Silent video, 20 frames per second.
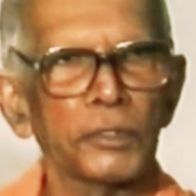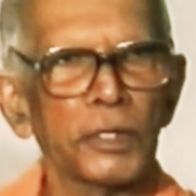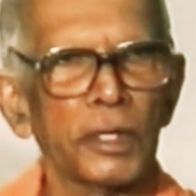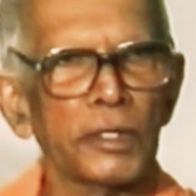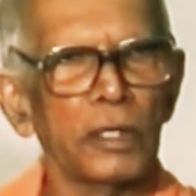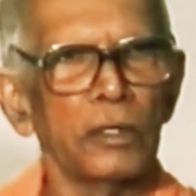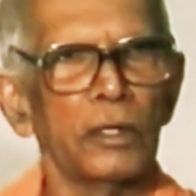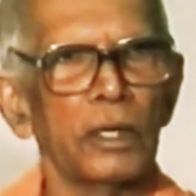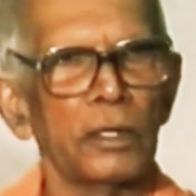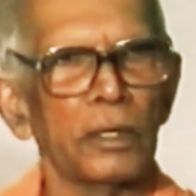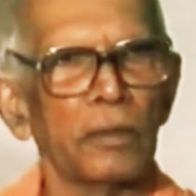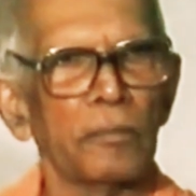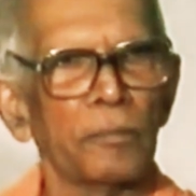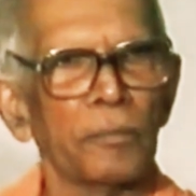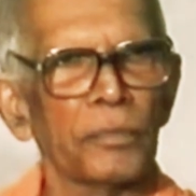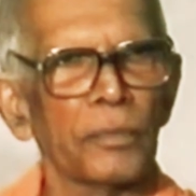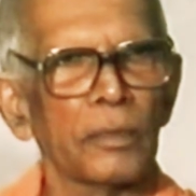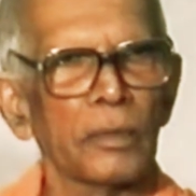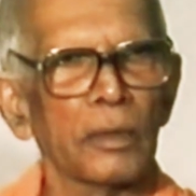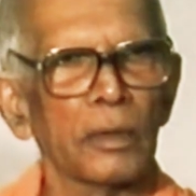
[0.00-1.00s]
Suddenly,
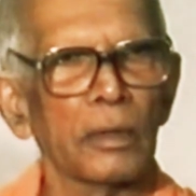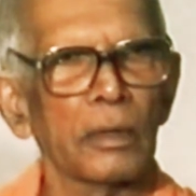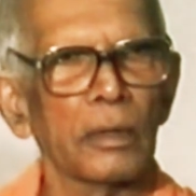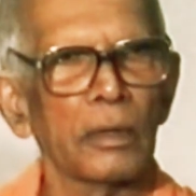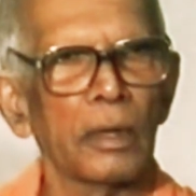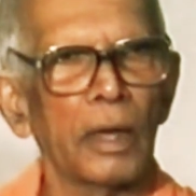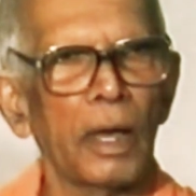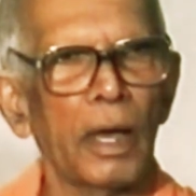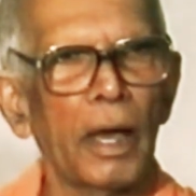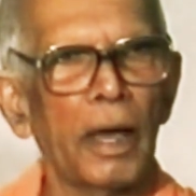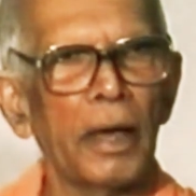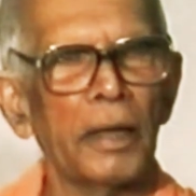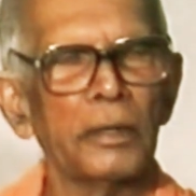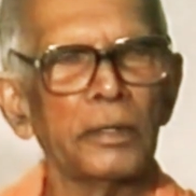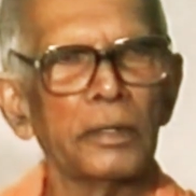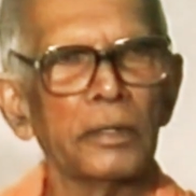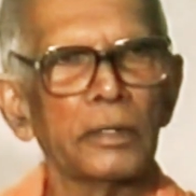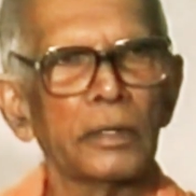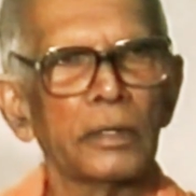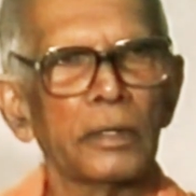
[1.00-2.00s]

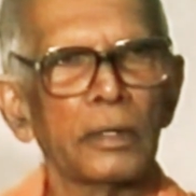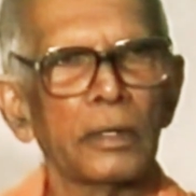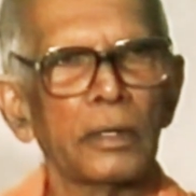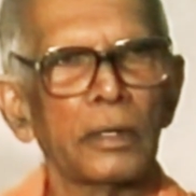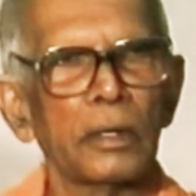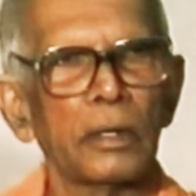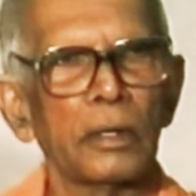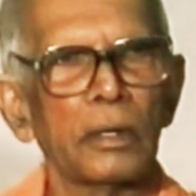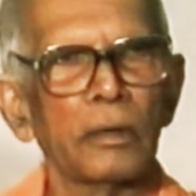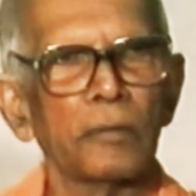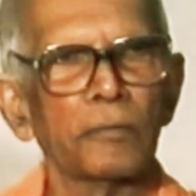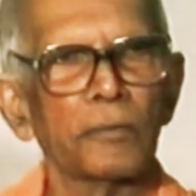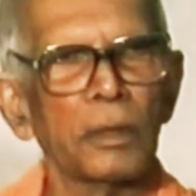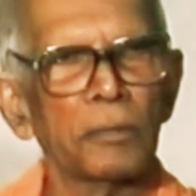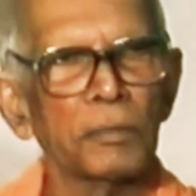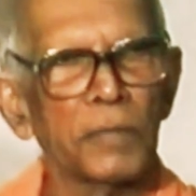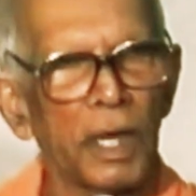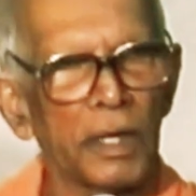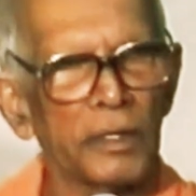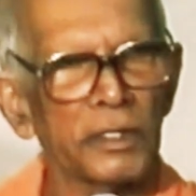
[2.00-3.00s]
and
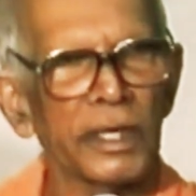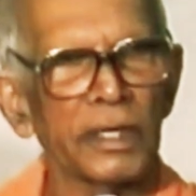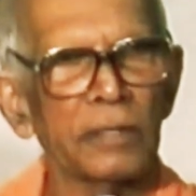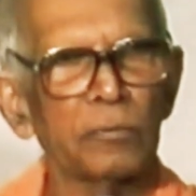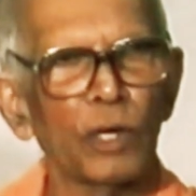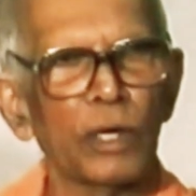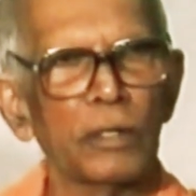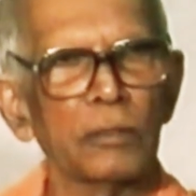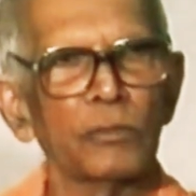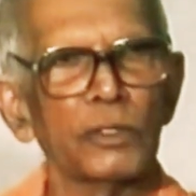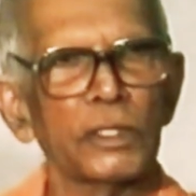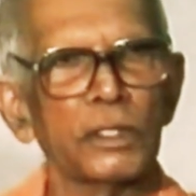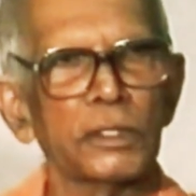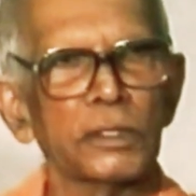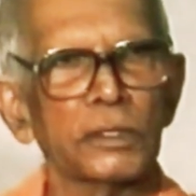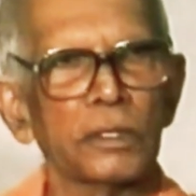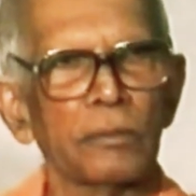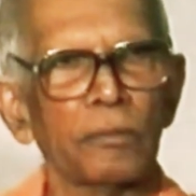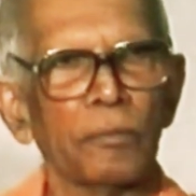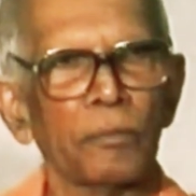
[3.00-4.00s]
from that time
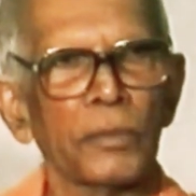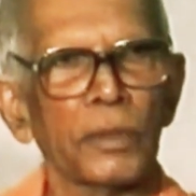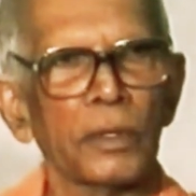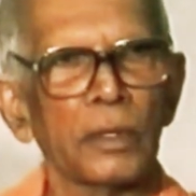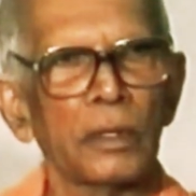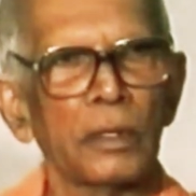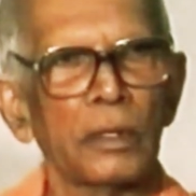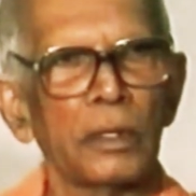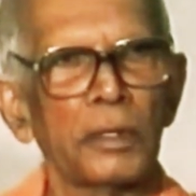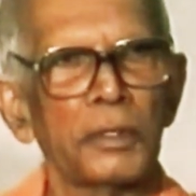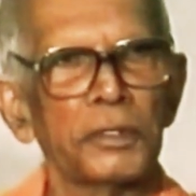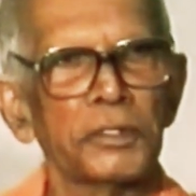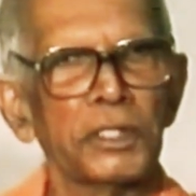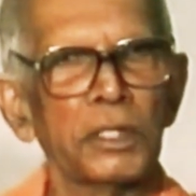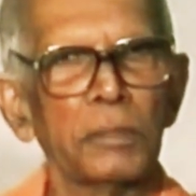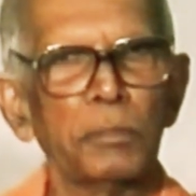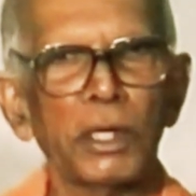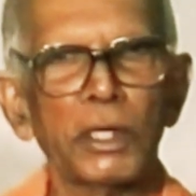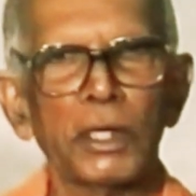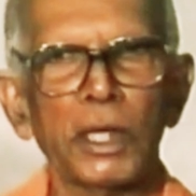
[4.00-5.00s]
onwards
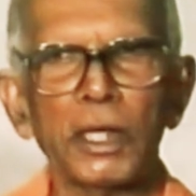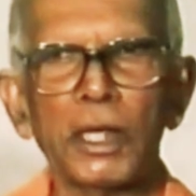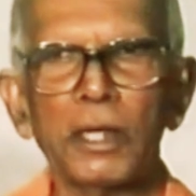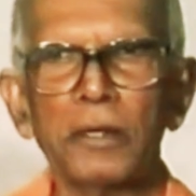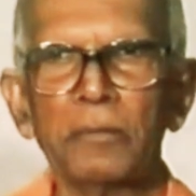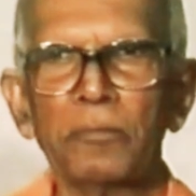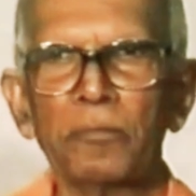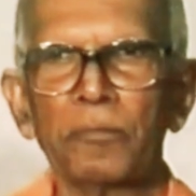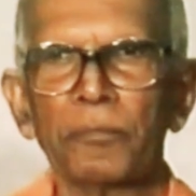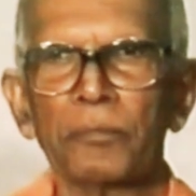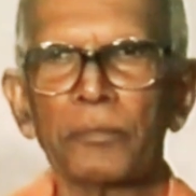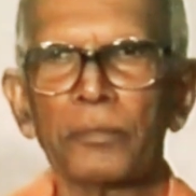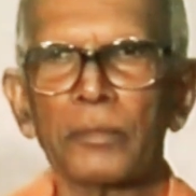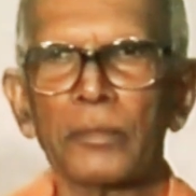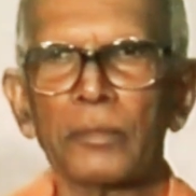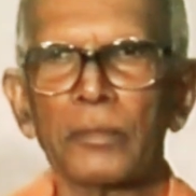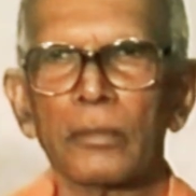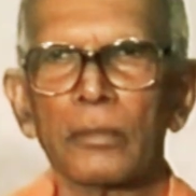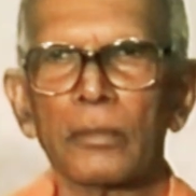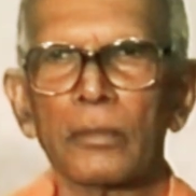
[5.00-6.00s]
she became
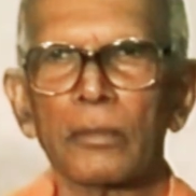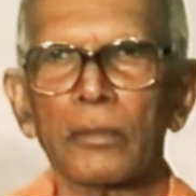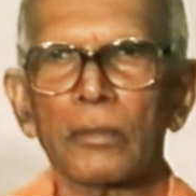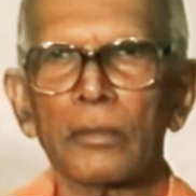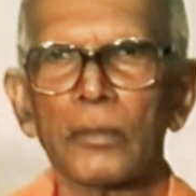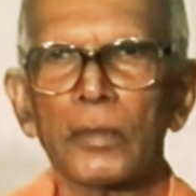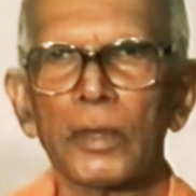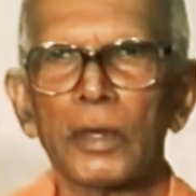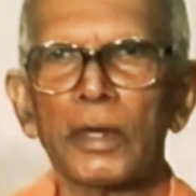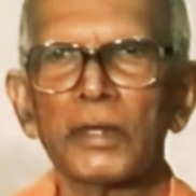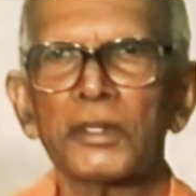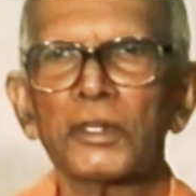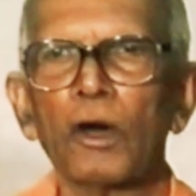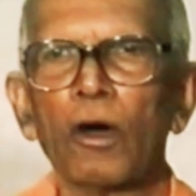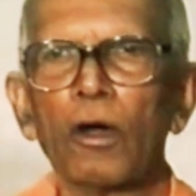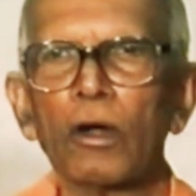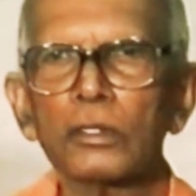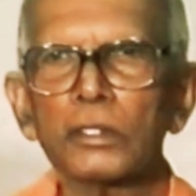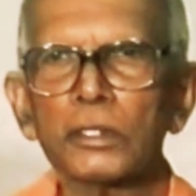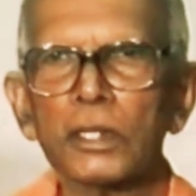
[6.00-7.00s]
a
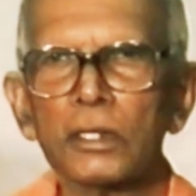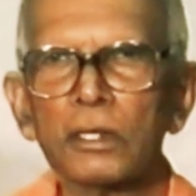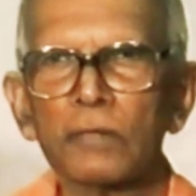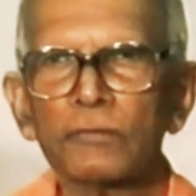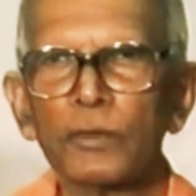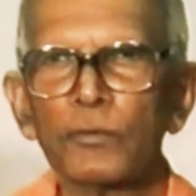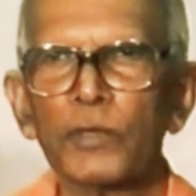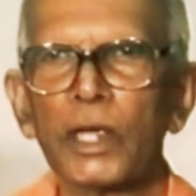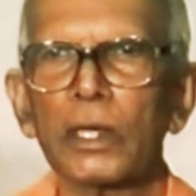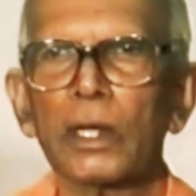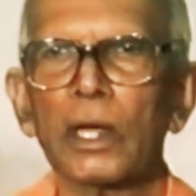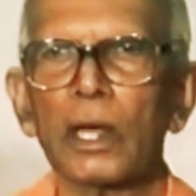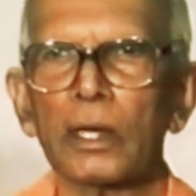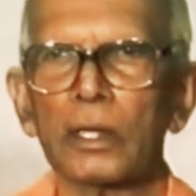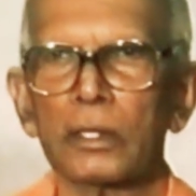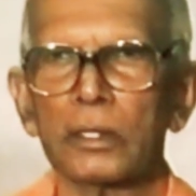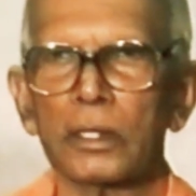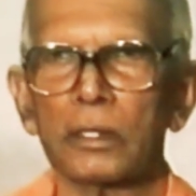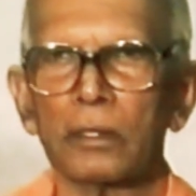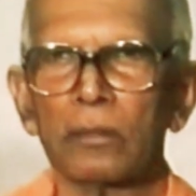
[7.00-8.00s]
daughter of
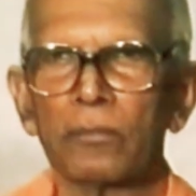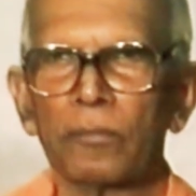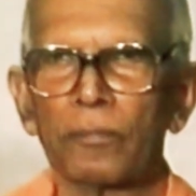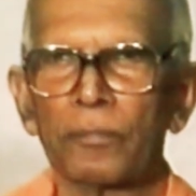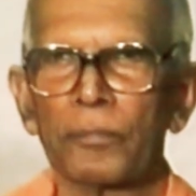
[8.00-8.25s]
Vivekananda.